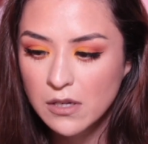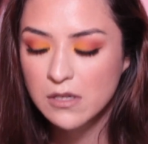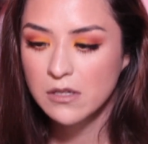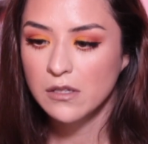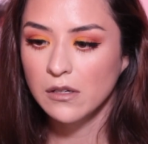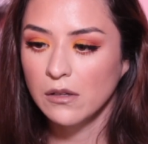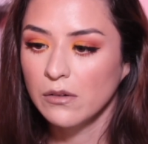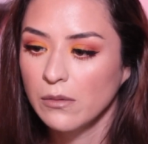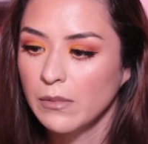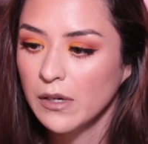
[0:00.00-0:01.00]
see a
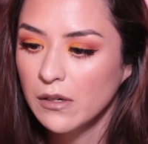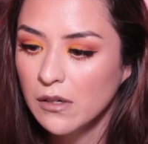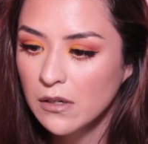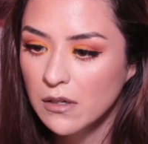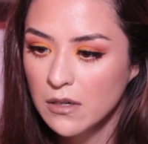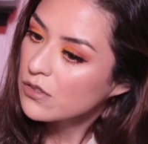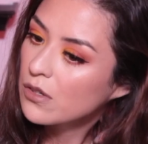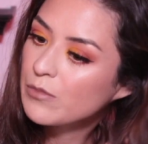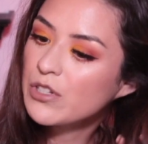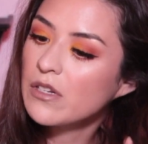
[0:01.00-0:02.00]
little better. So
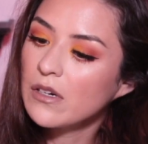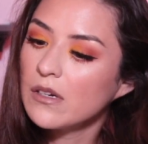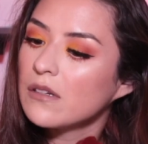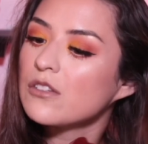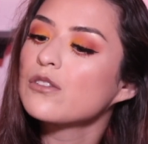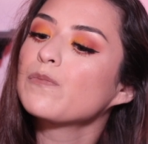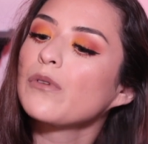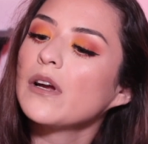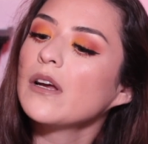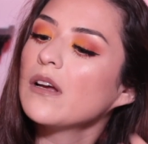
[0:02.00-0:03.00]
I'm just gonna
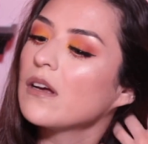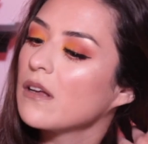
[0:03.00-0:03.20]
spray